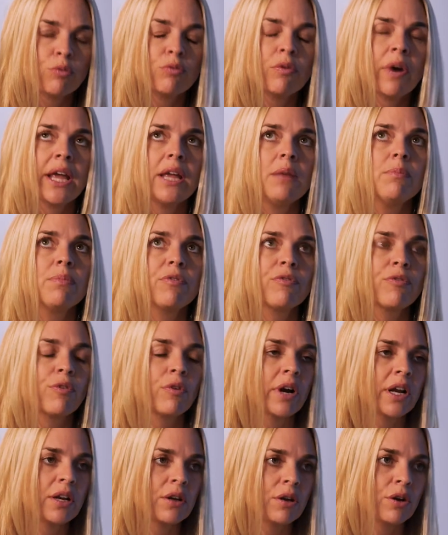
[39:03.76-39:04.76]
right
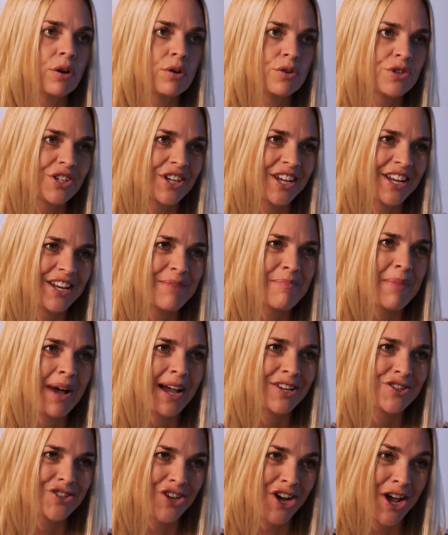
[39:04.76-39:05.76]
before I negotiated
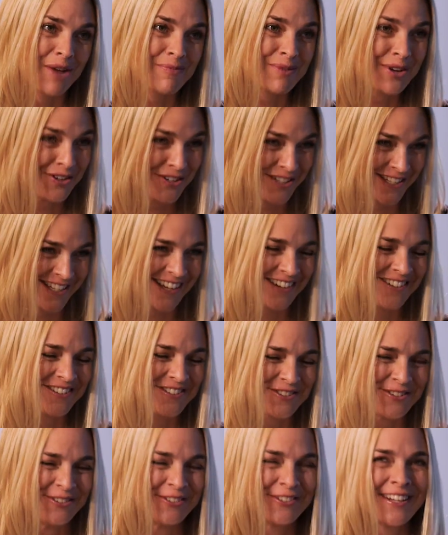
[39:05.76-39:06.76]
my job here at Seattle
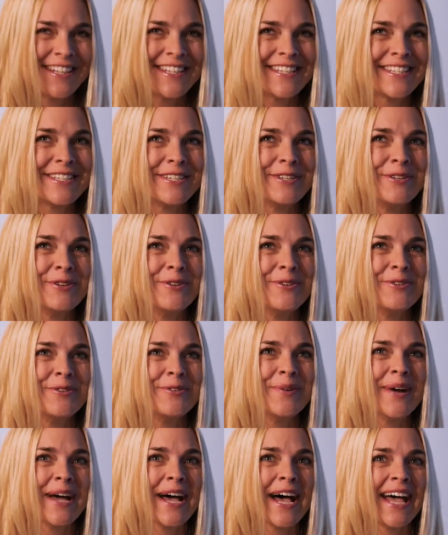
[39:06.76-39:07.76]
Children's
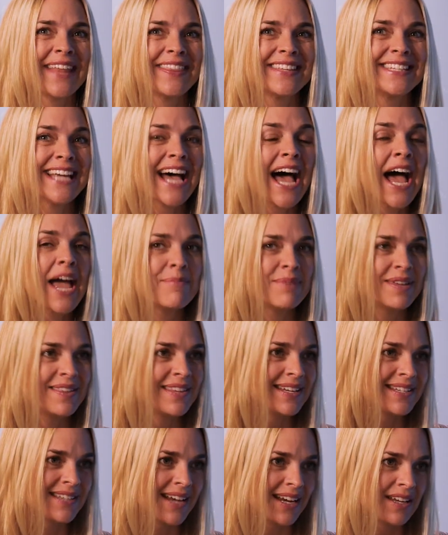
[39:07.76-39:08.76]
to, at the time, be the
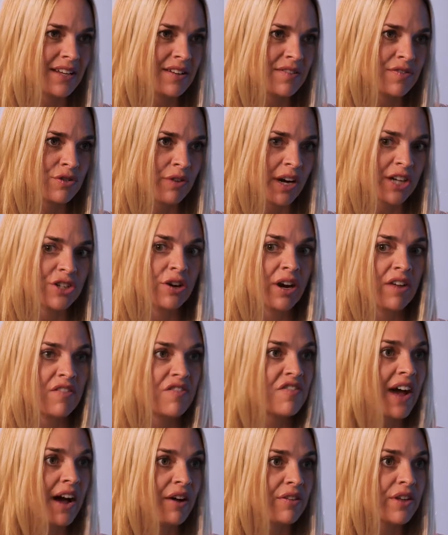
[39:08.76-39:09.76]
executive director and
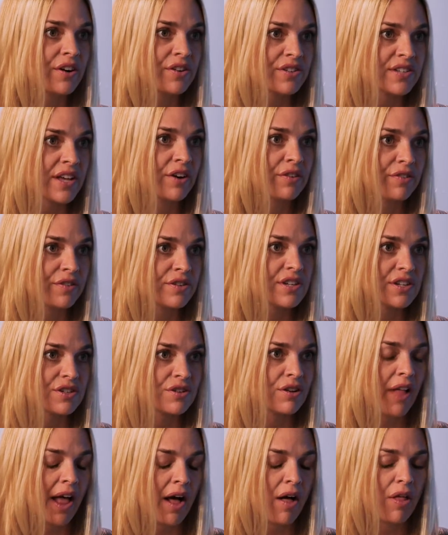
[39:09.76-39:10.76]
found our Center for
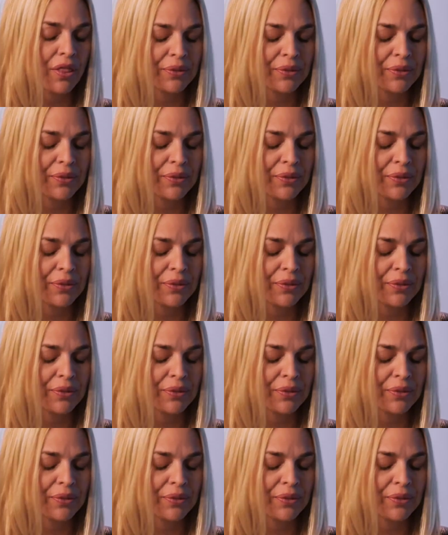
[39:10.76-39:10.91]
Digital Health.